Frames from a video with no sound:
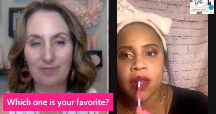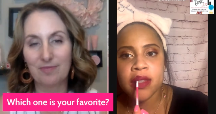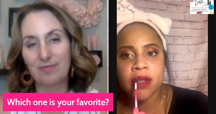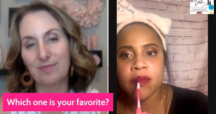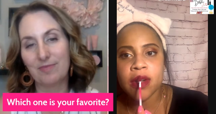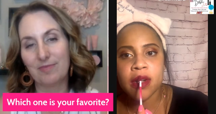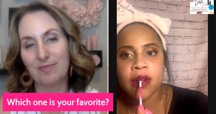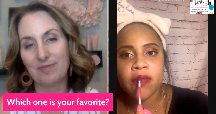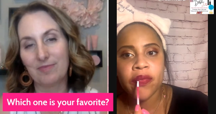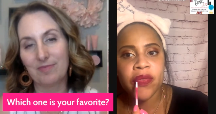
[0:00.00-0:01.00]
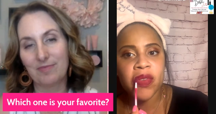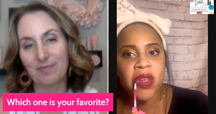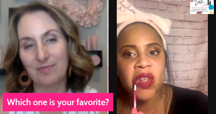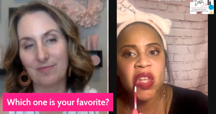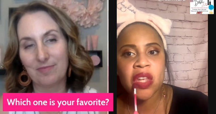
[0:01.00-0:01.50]
Speaker 1: that someone
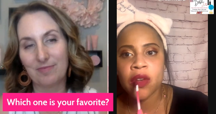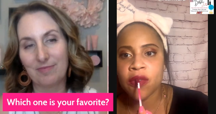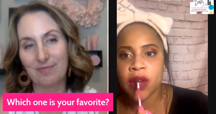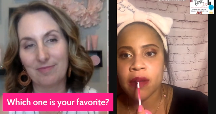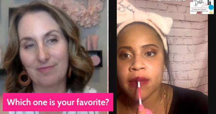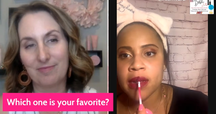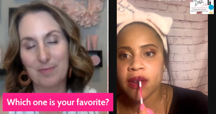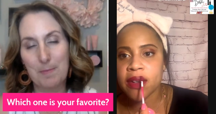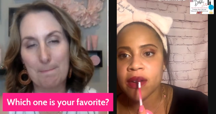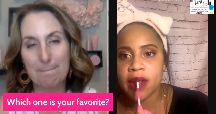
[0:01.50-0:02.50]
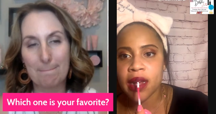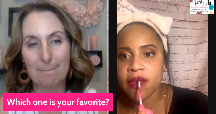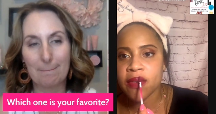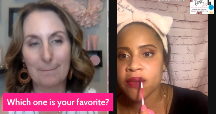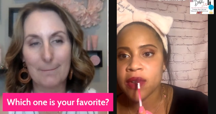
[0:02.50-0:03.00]
in, in your family or in your
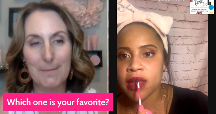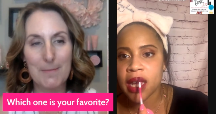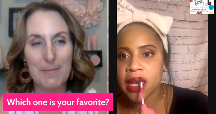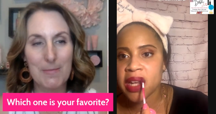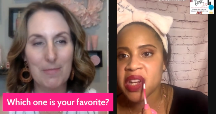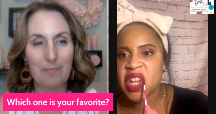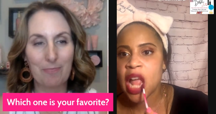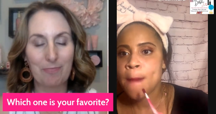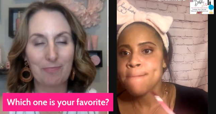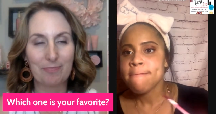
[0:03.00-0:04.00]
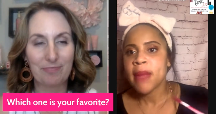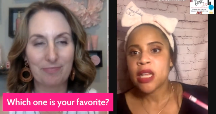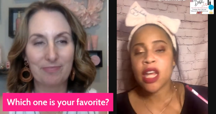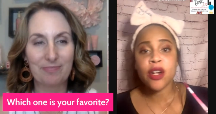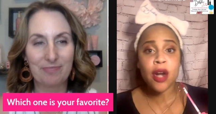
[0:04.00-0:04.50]
life would like it,
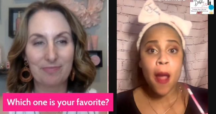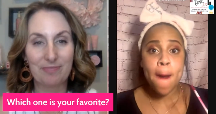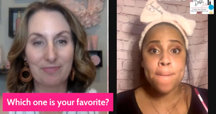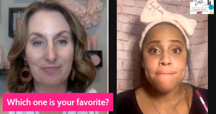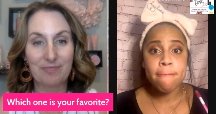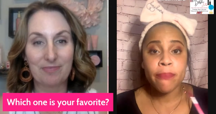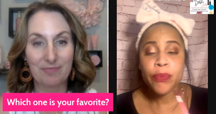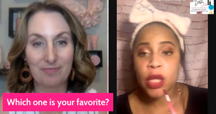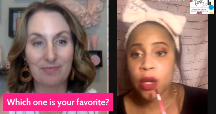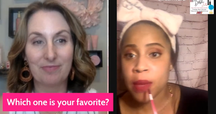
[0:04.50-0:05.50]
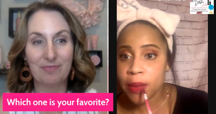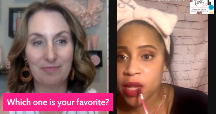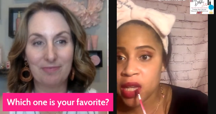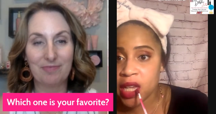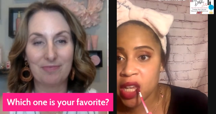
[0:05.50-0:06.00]
let her know. You mm-hmm. know, maybe
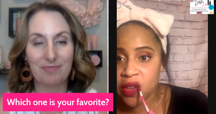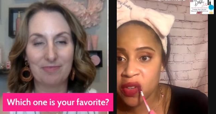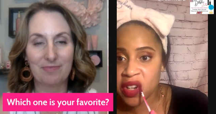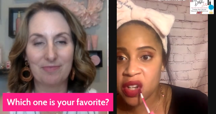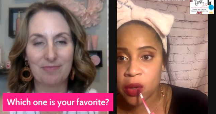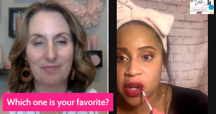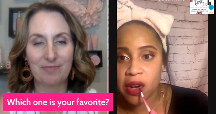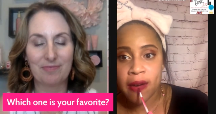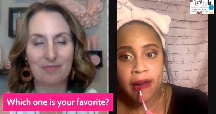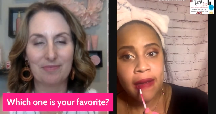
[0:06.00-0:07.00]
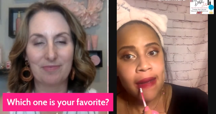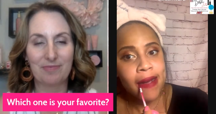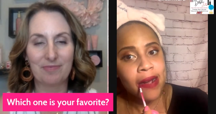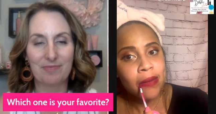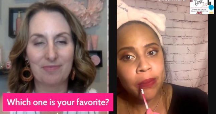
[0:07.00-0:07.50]
you can gift it to her.
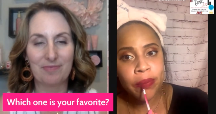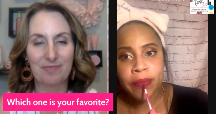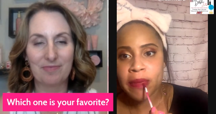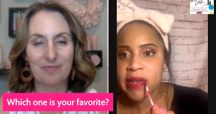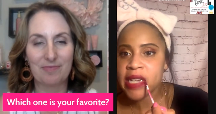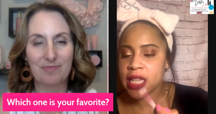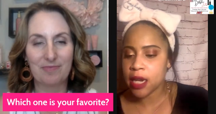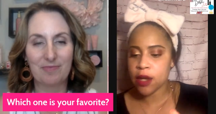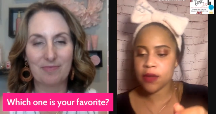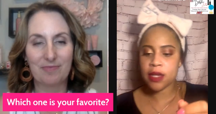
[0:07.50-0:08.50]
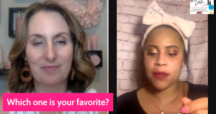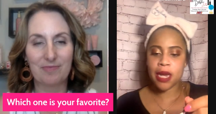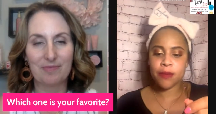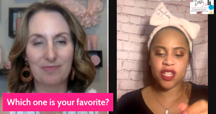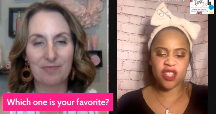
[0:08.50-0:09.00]
Um, because I know
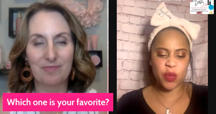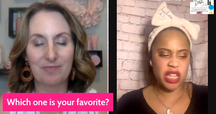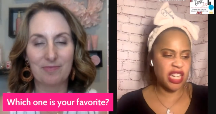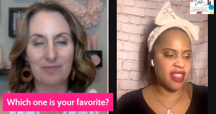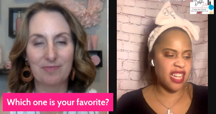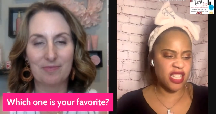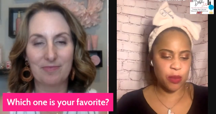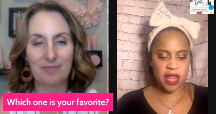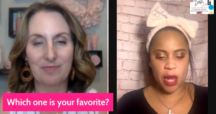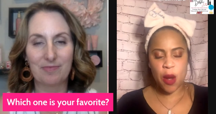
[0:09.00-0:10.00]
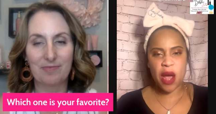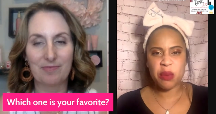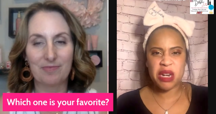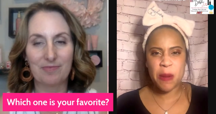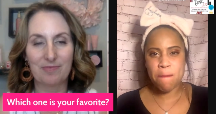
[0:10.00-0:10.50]
sometimes you, we look at things and we think, oh, I
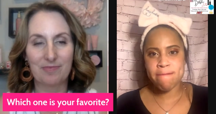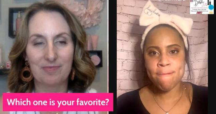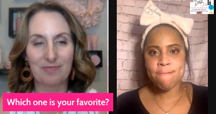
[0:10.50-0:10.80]
wouldn't,